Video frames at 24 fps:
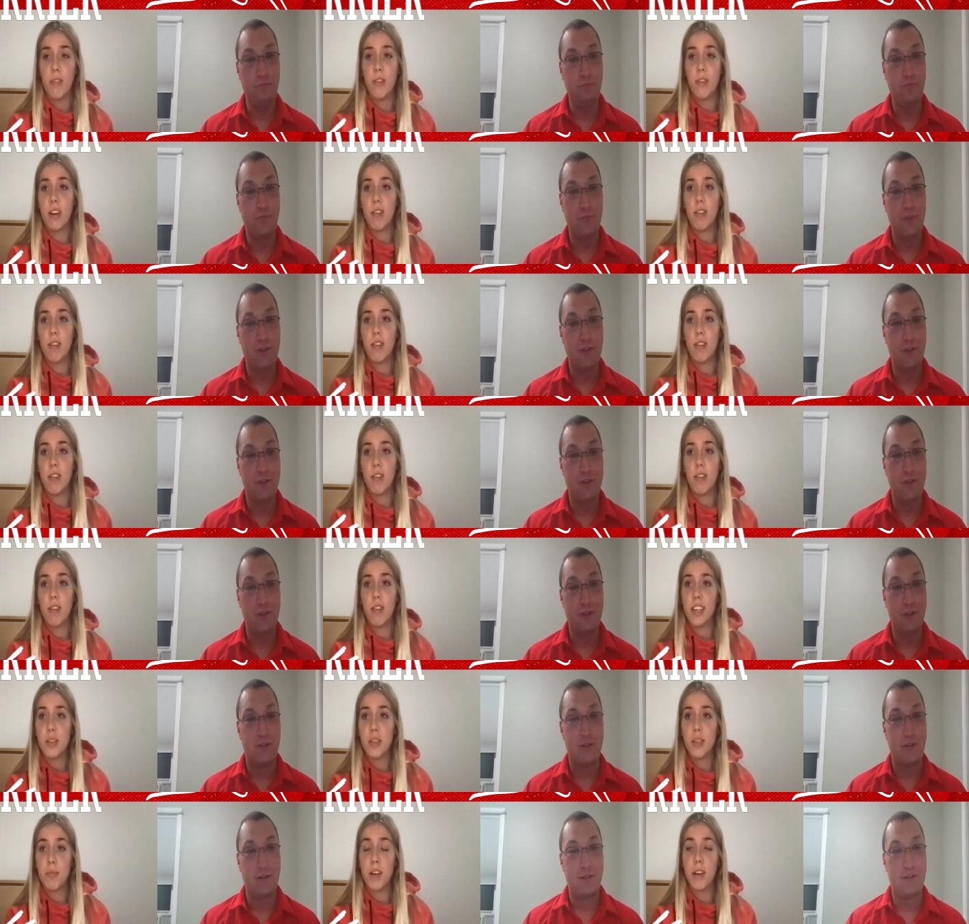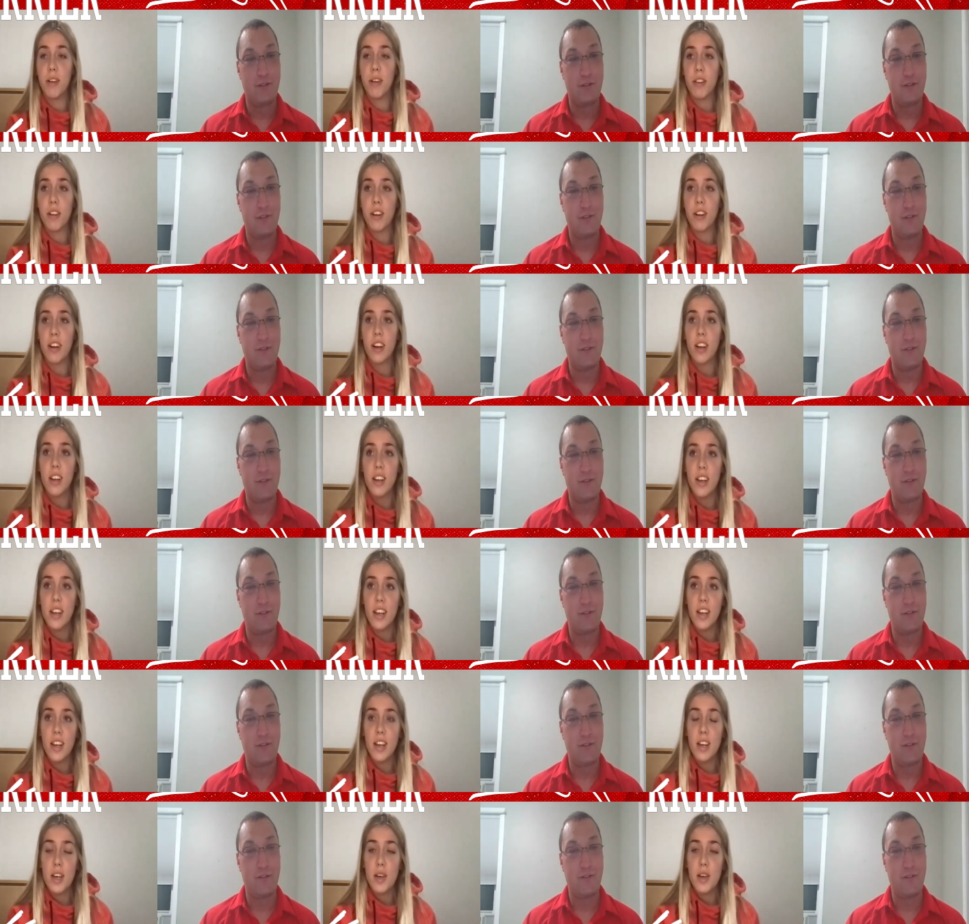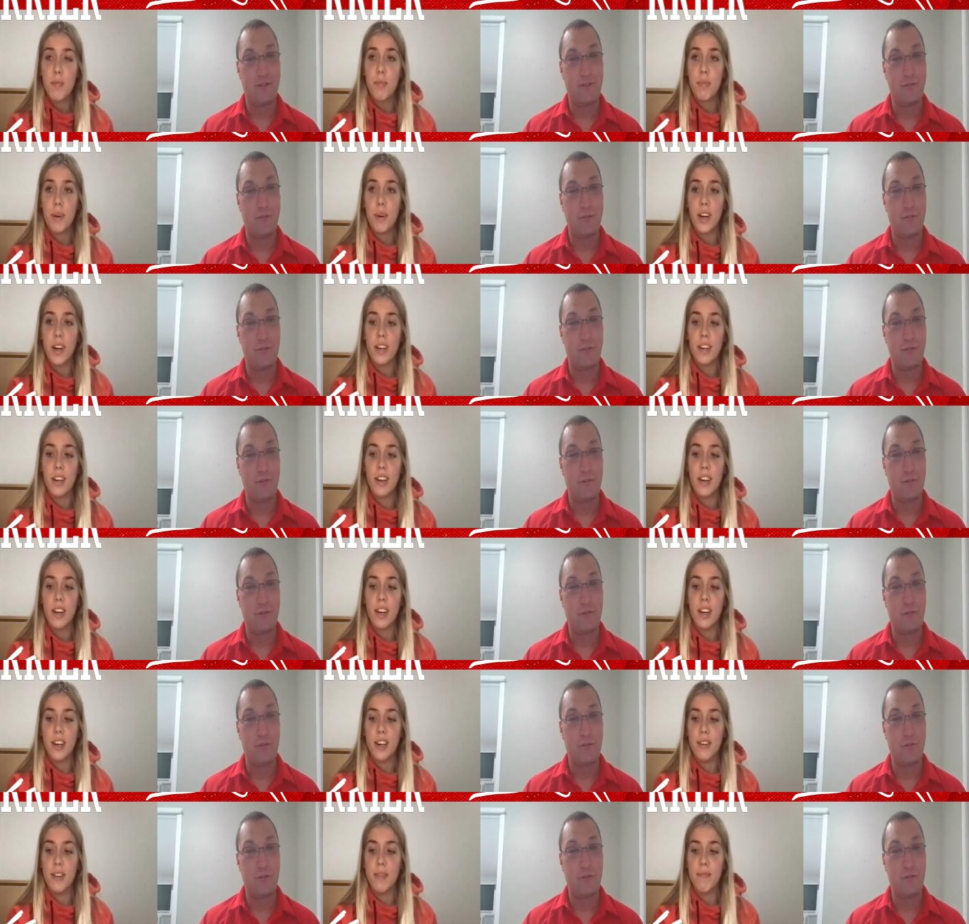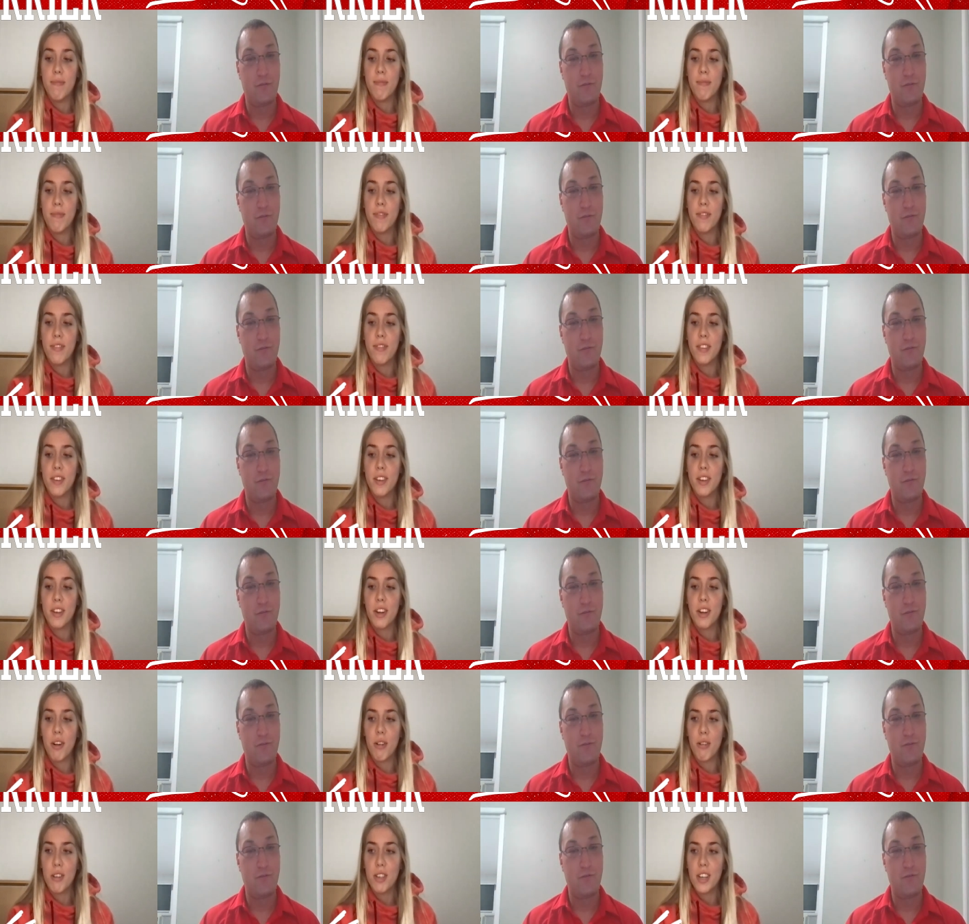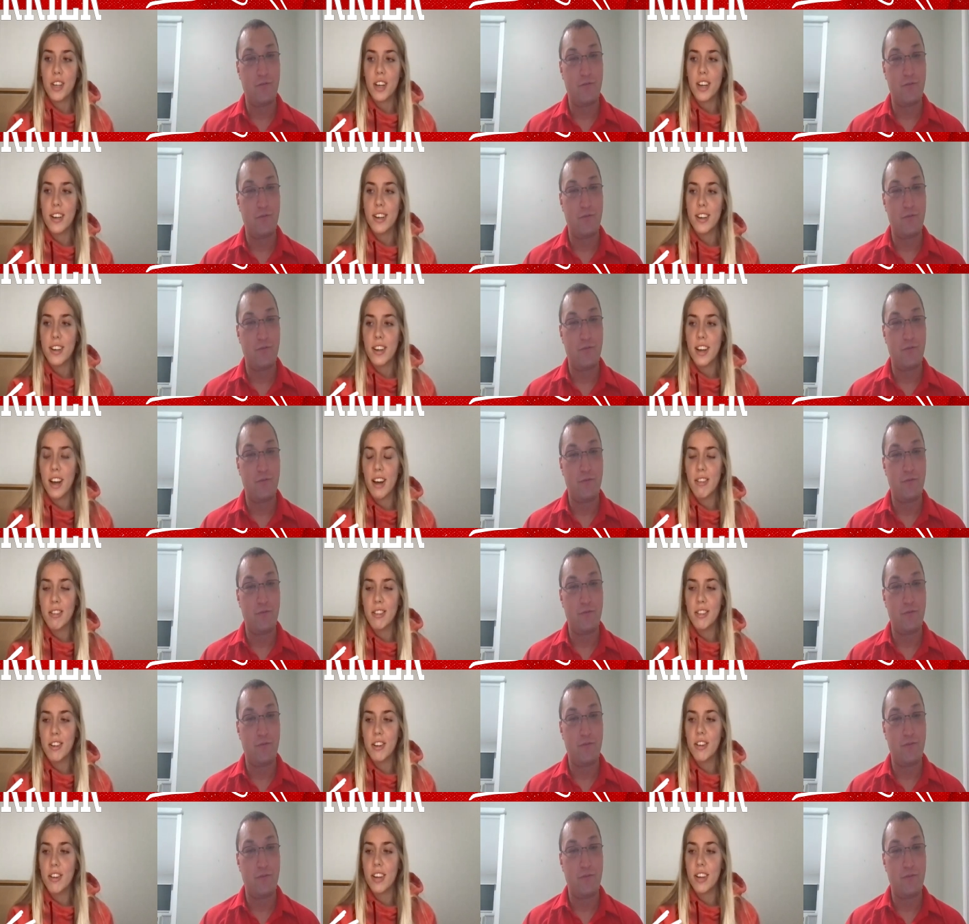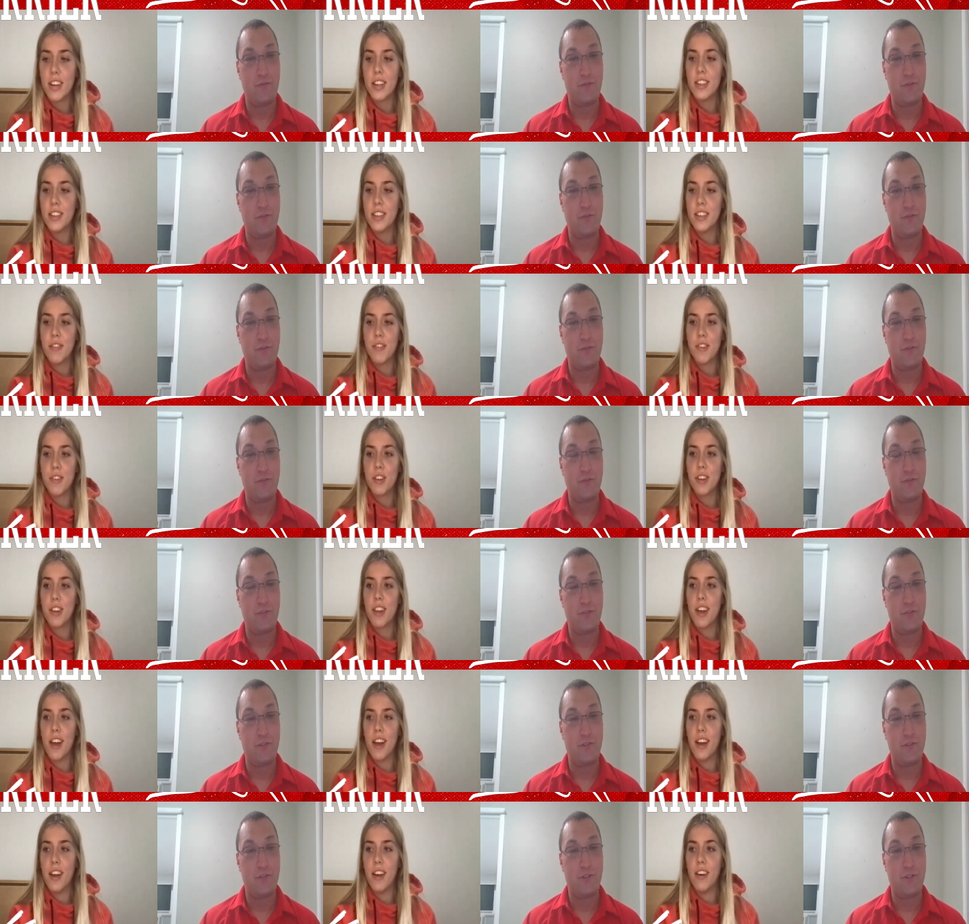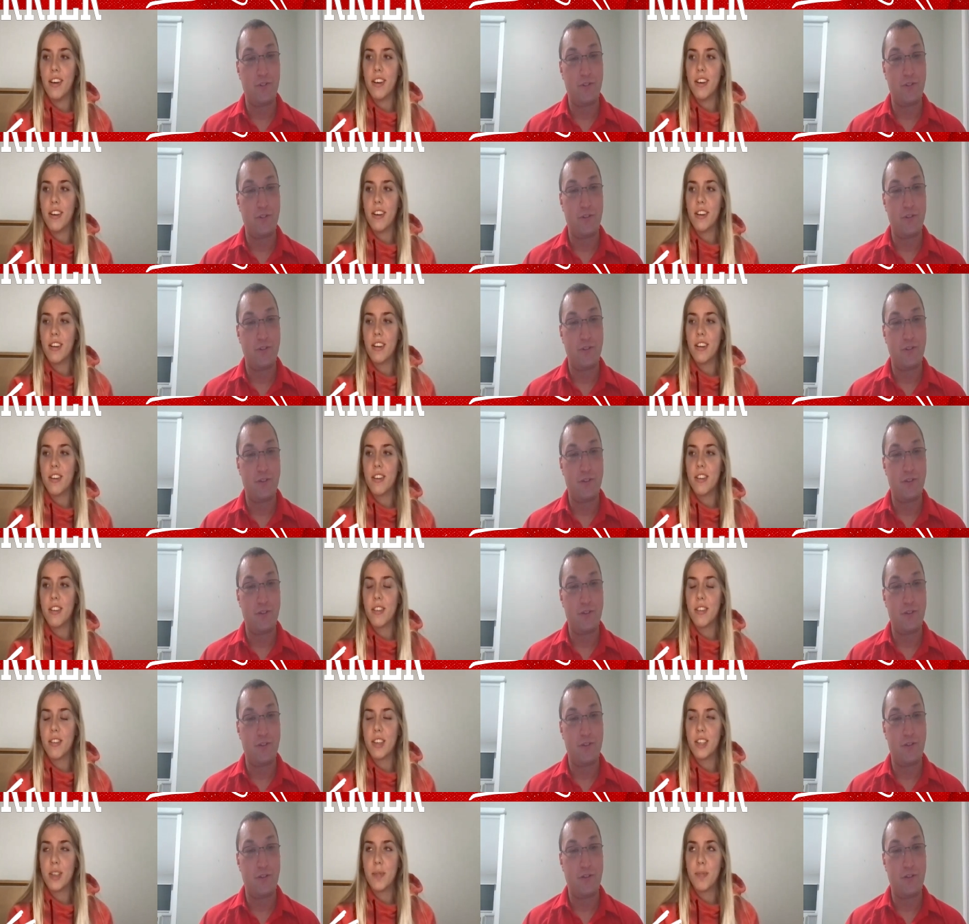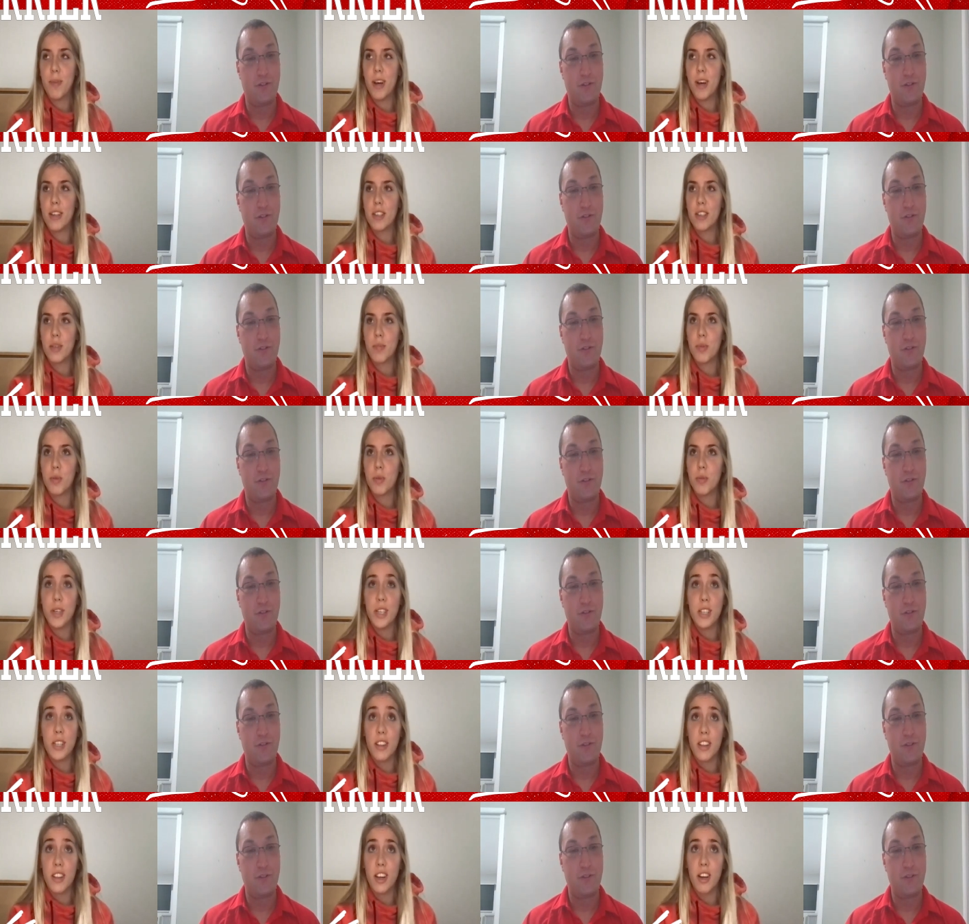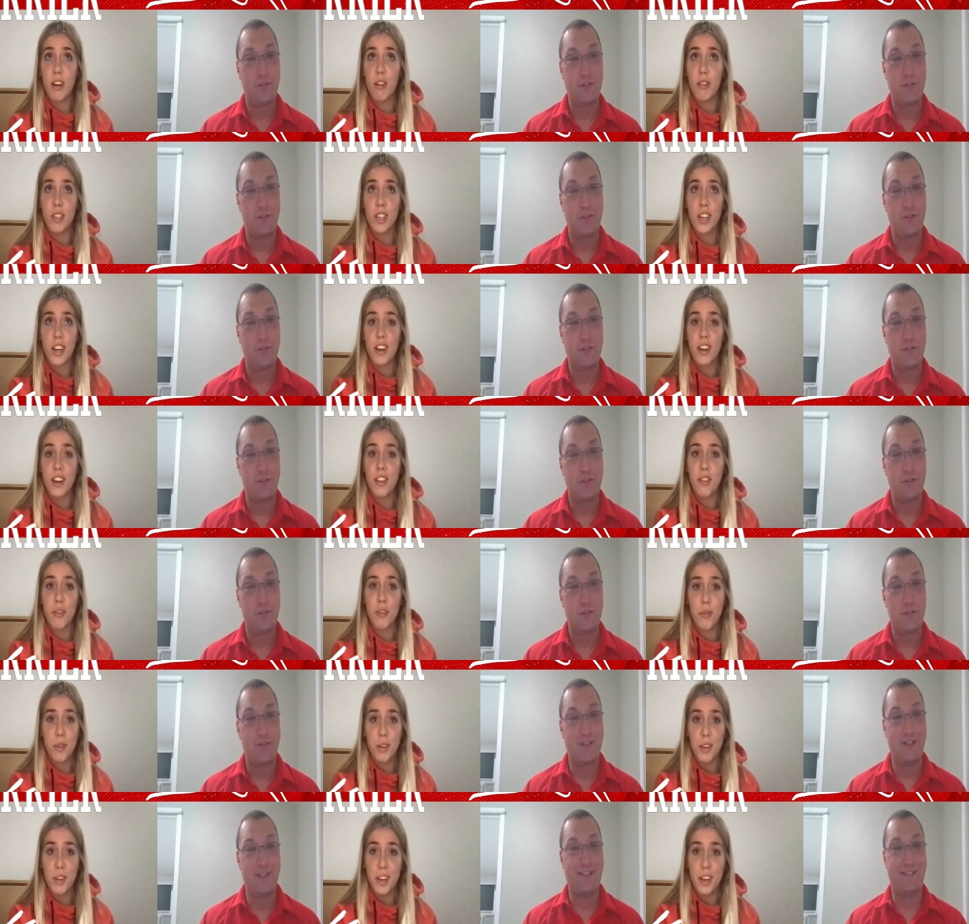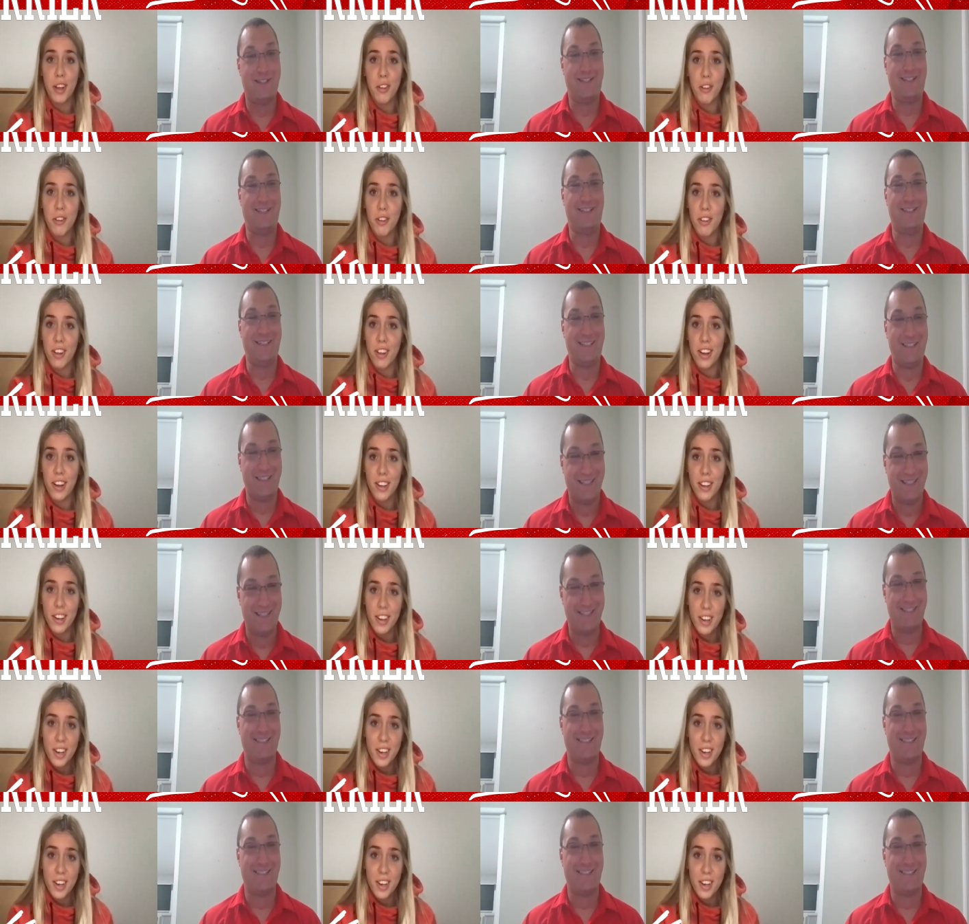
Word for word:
Speaker 1: what it was like to play with her. But um, coach kind of I was on like a different line these past couple weeks, and then coach kind of threw it together like